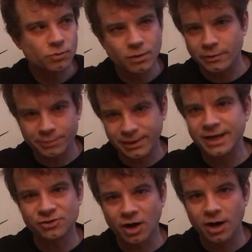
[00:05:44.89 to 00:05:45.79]
when we play
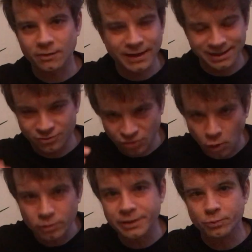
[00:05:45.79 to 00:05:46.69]
guitar. Like, it's
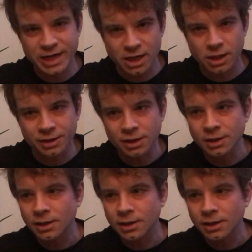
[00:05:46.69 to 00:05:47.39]
totally weird.